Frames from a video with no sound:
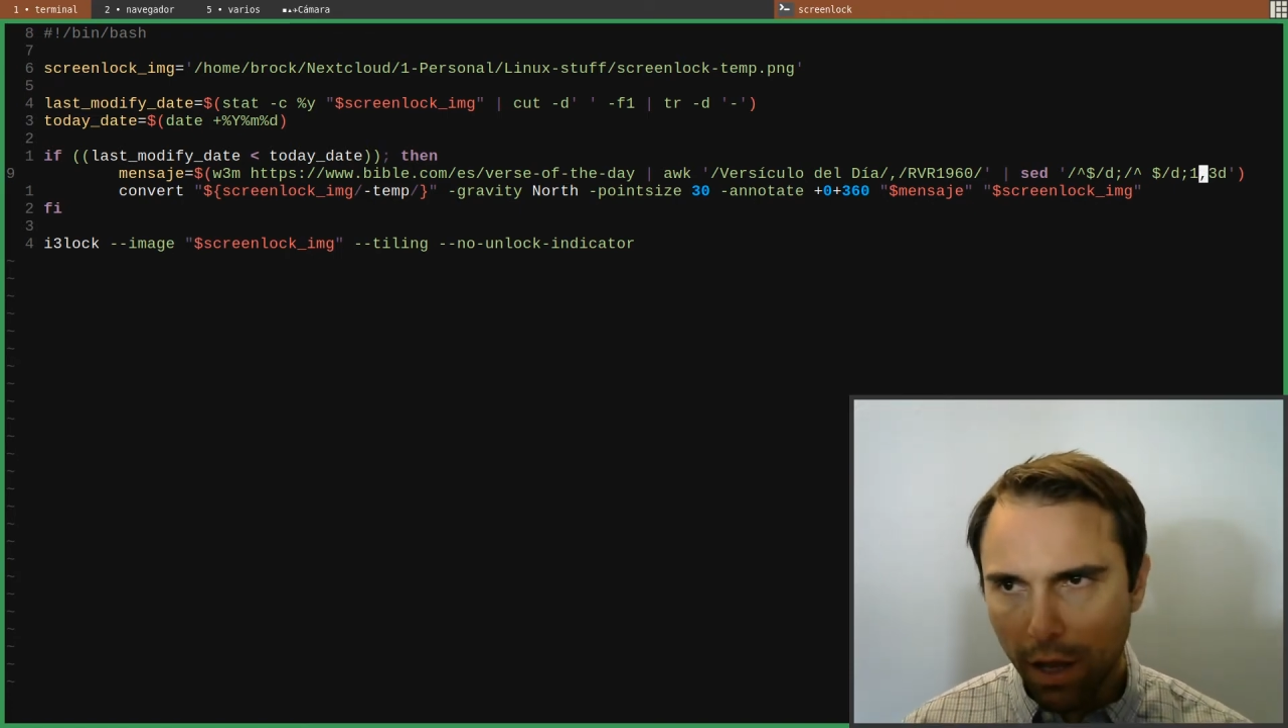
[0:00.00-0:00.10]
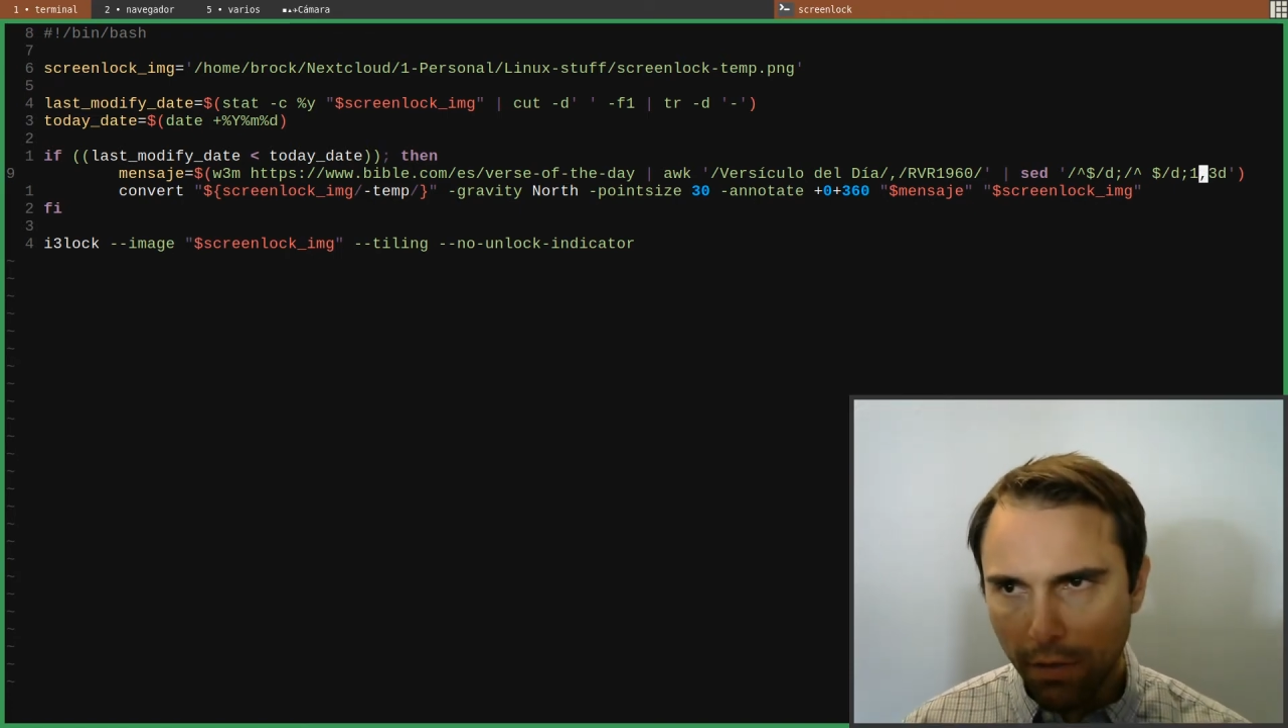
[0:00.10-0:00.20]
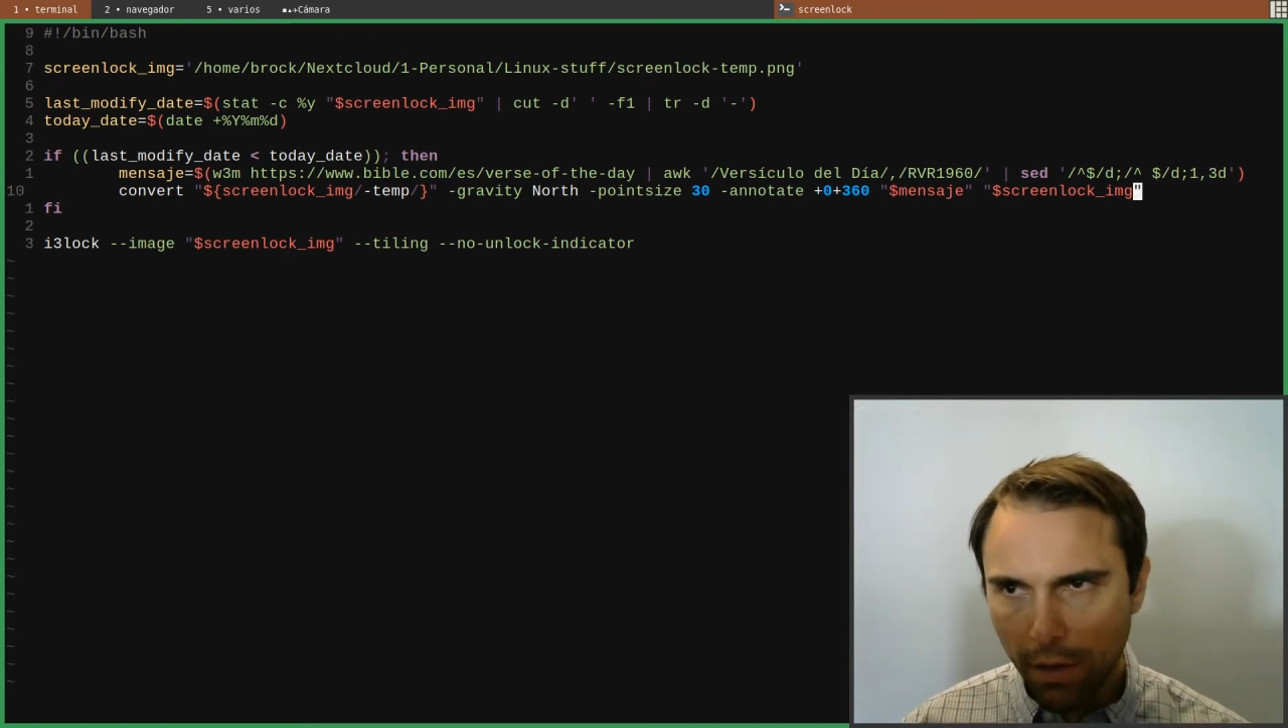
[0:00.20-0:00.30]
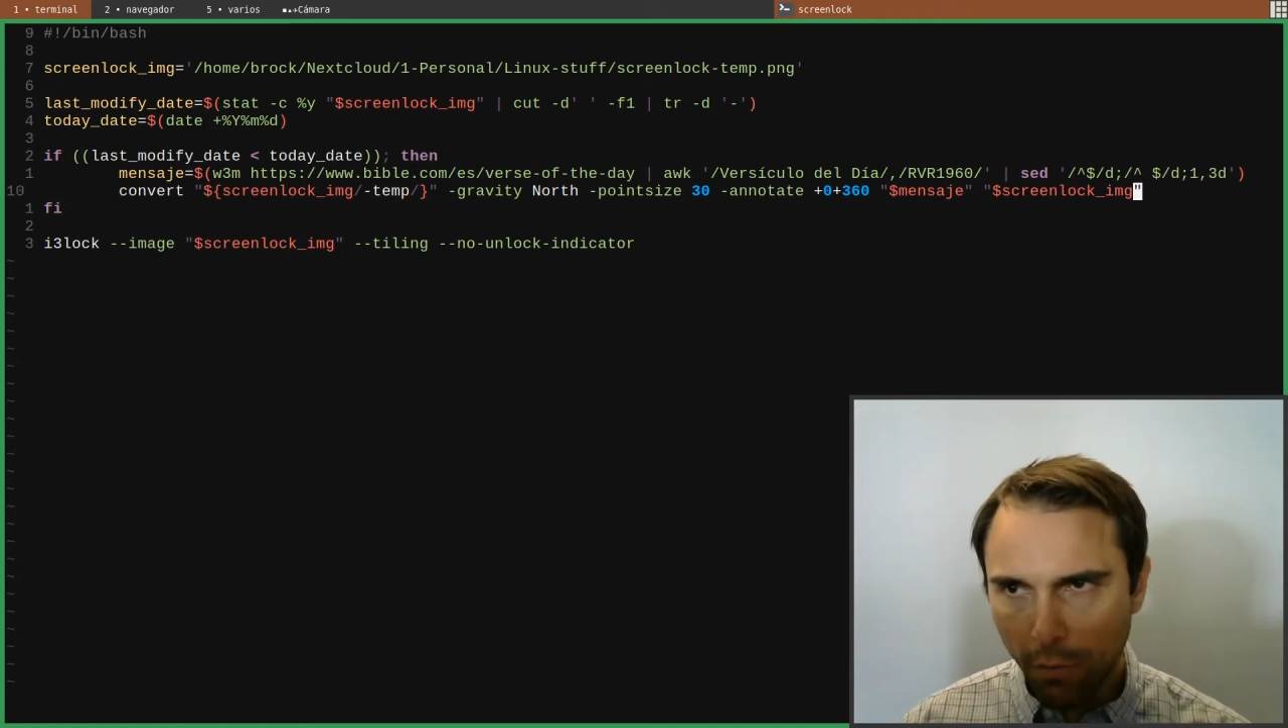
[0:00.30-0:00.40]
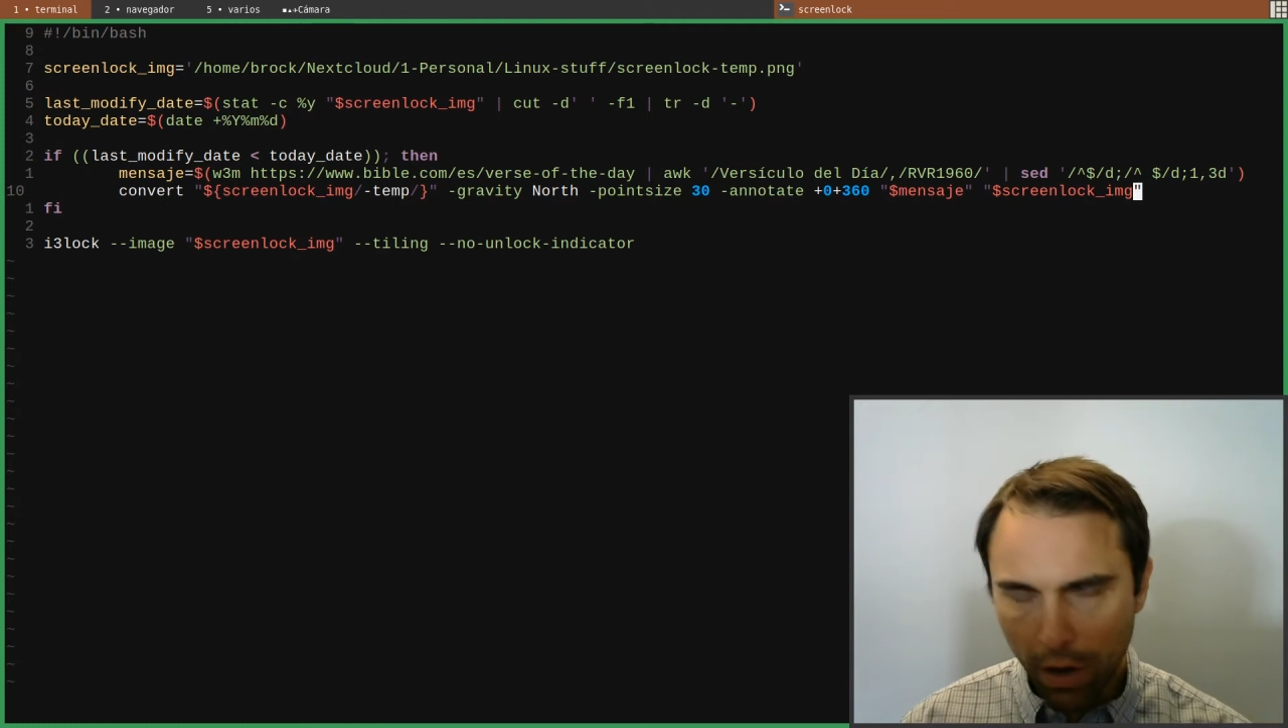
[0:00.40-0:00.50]

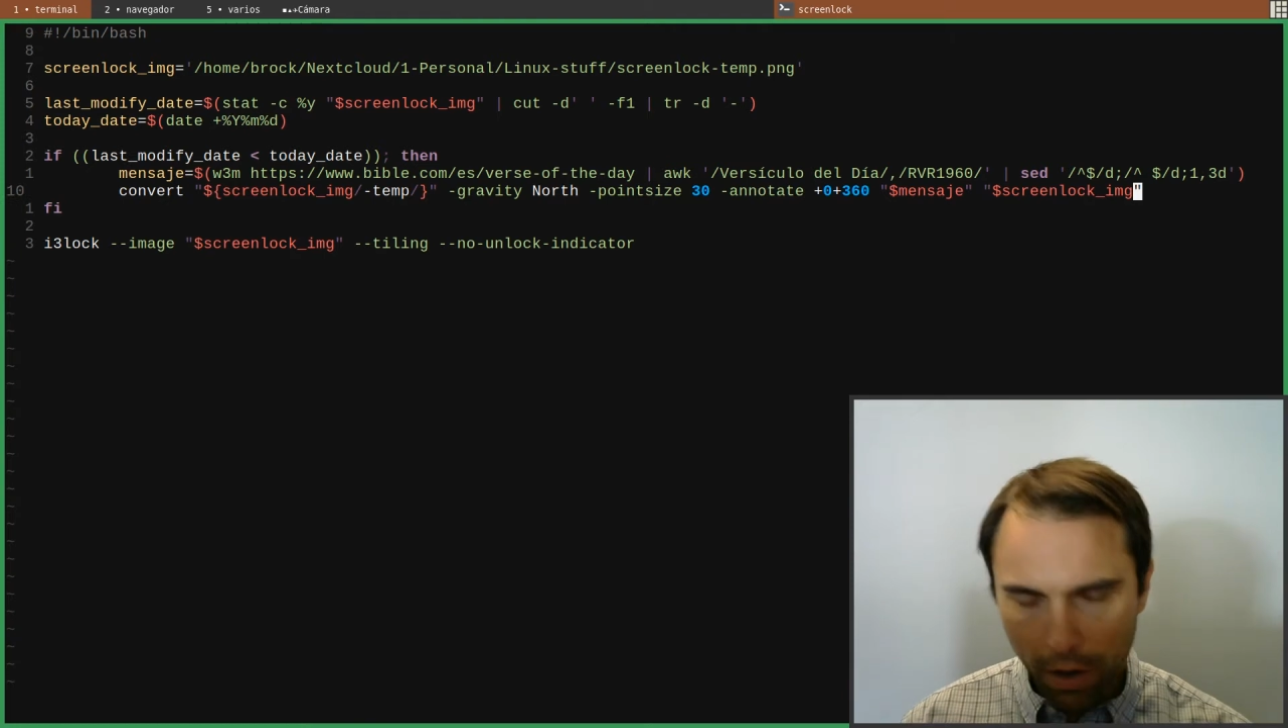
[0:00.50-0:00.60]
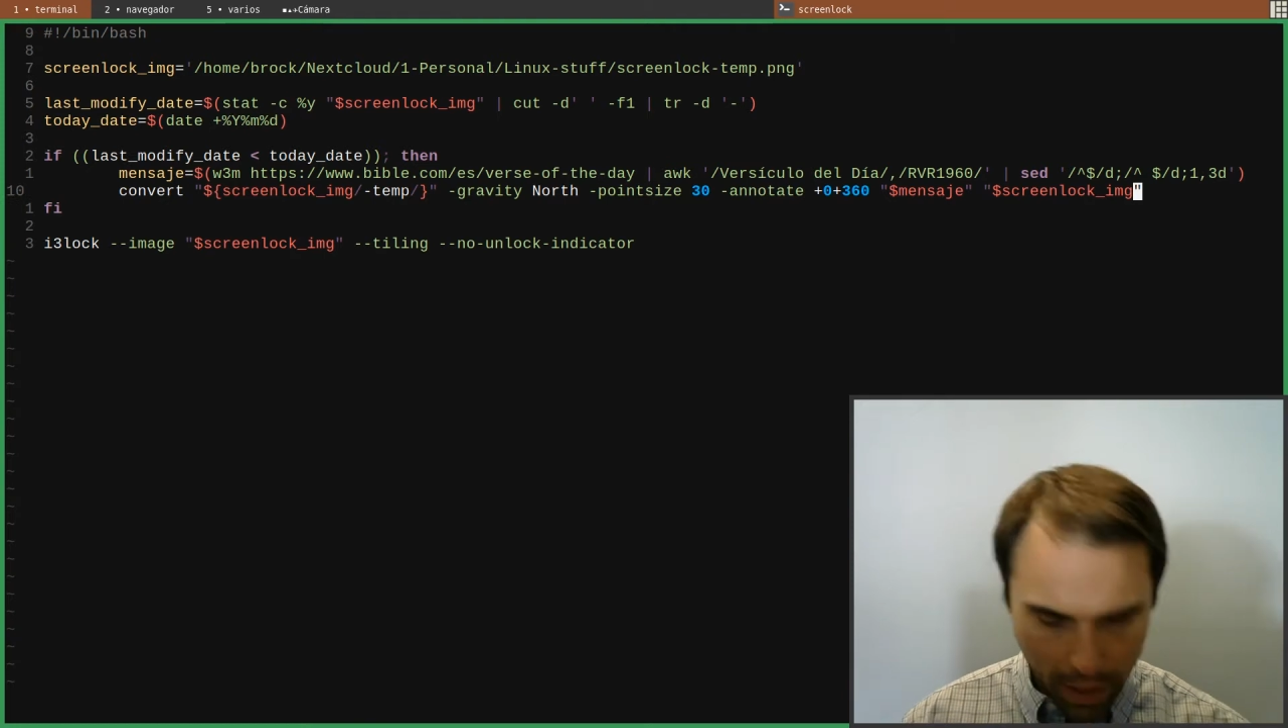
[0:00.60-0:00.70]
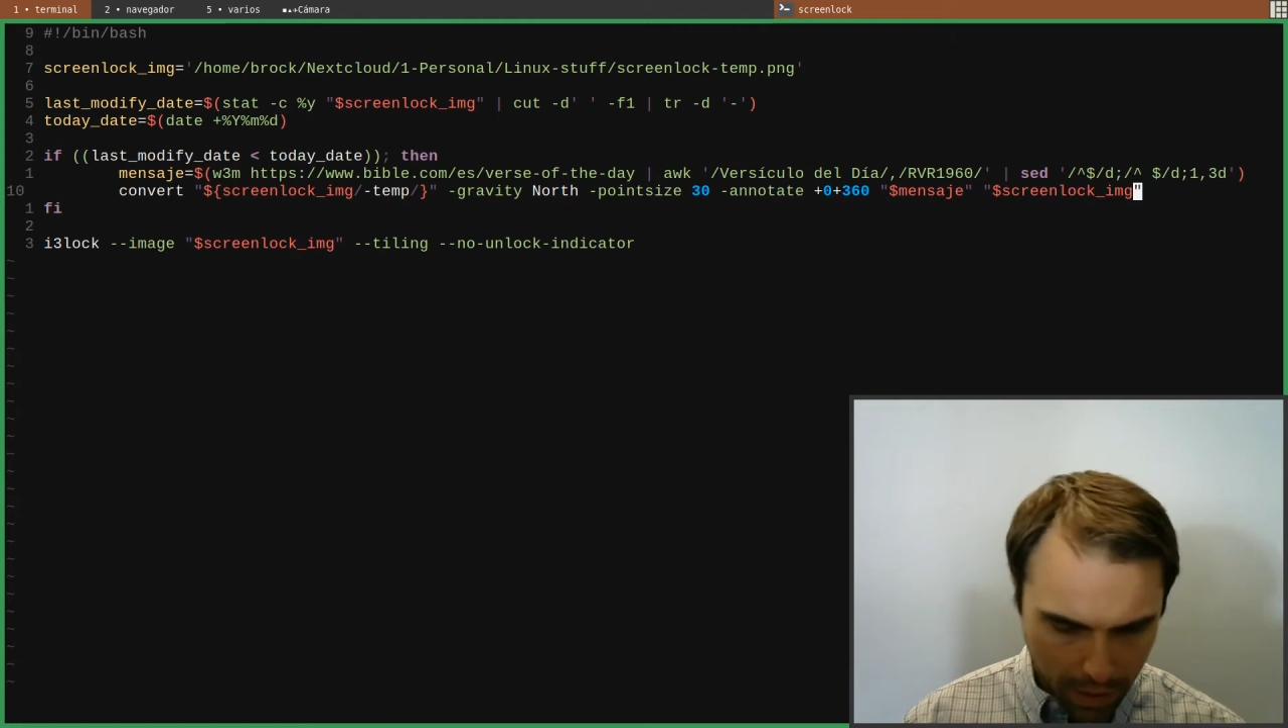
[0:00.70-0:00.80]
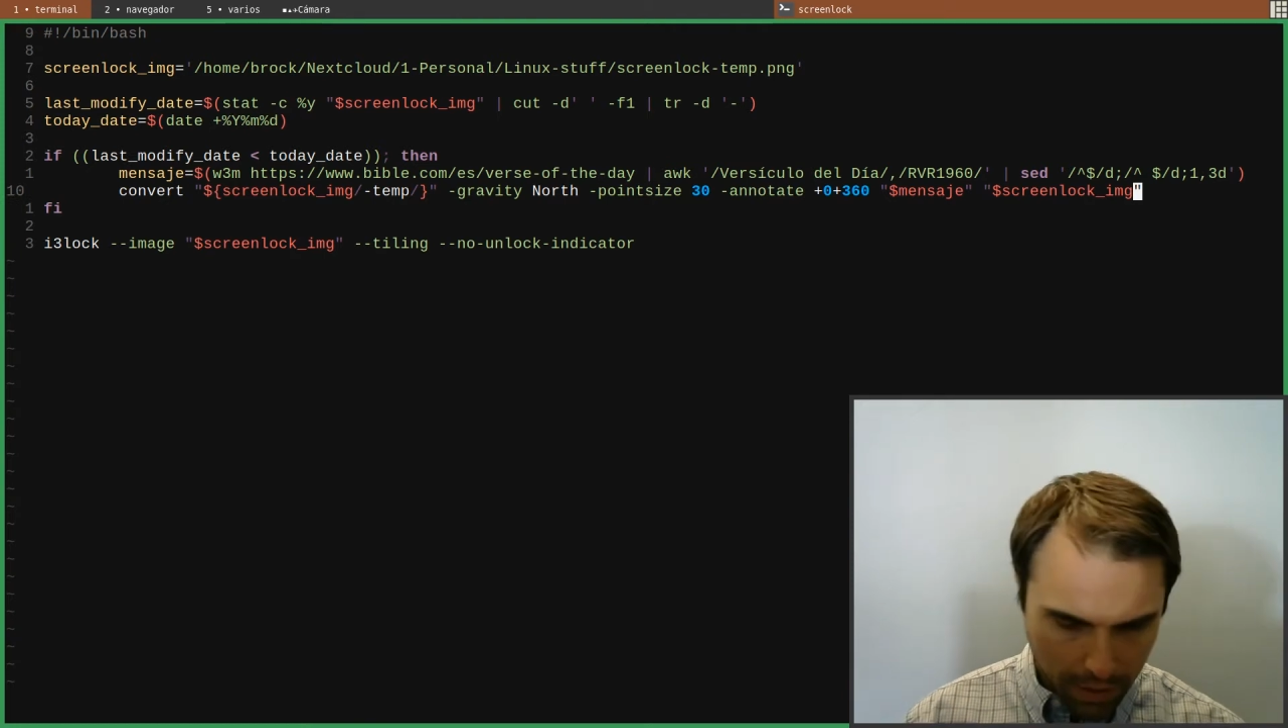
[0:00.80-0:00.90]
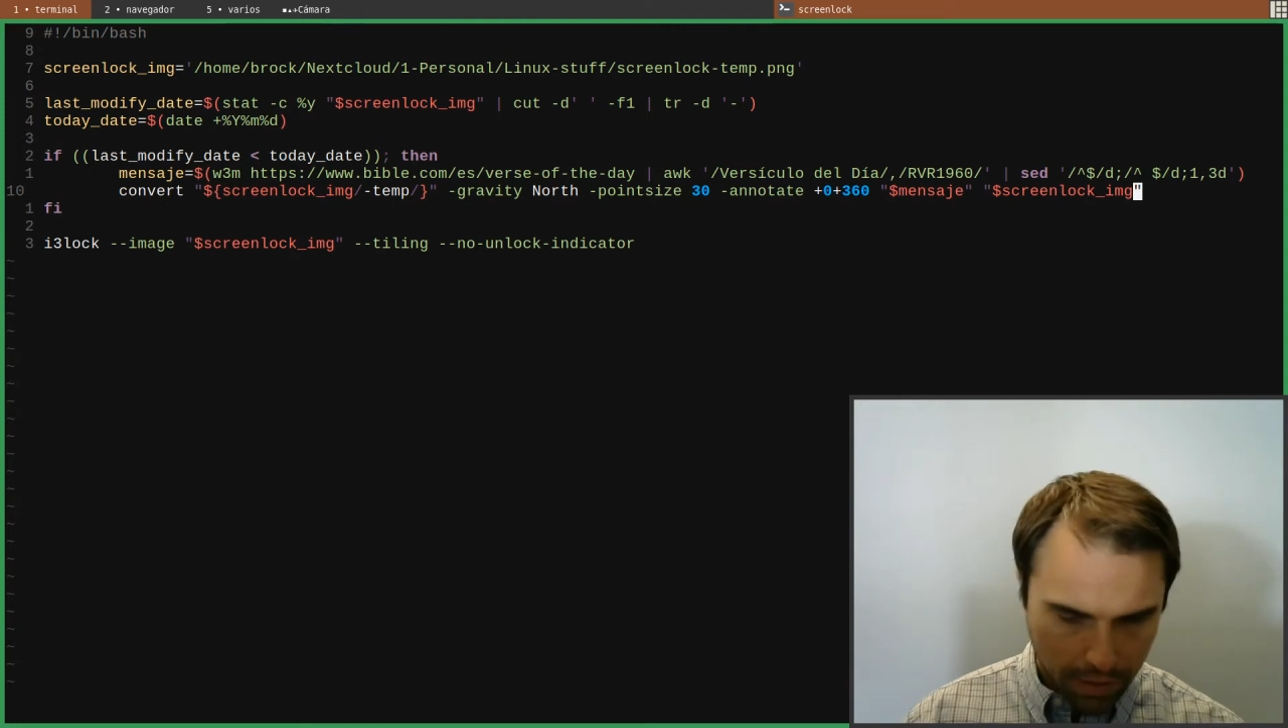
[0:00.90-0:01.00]
where it
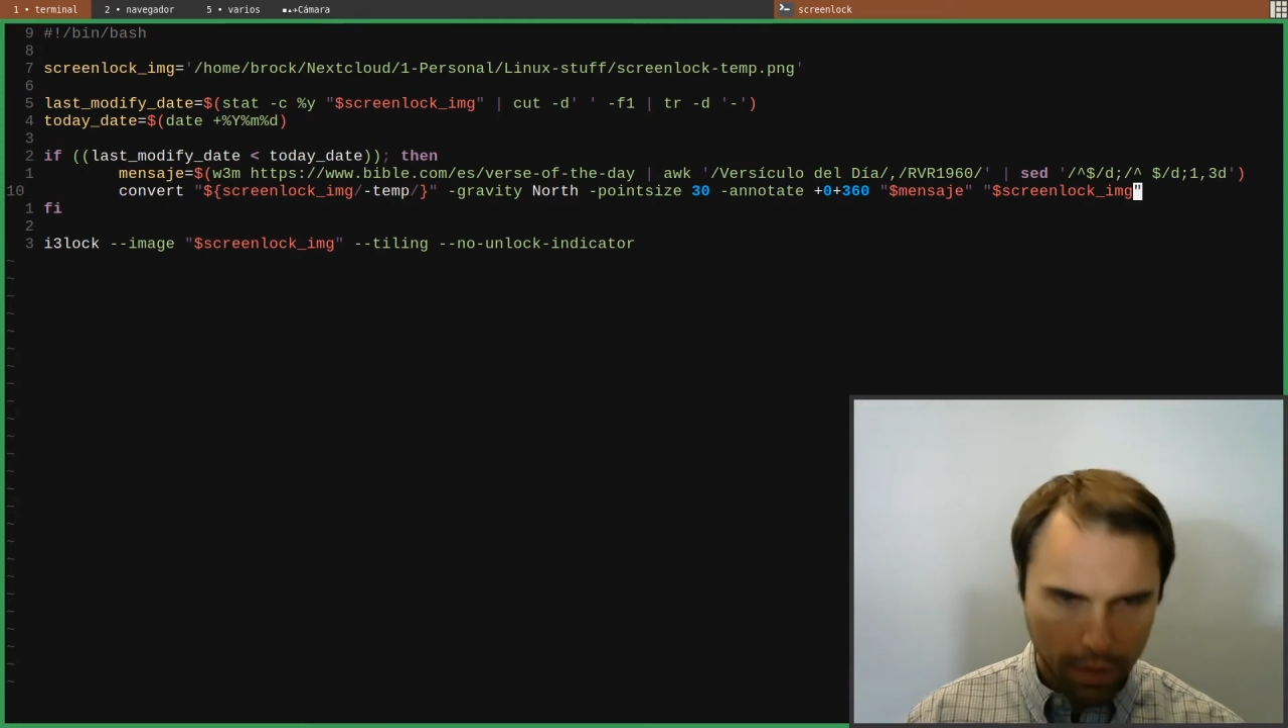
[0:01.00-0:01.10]
is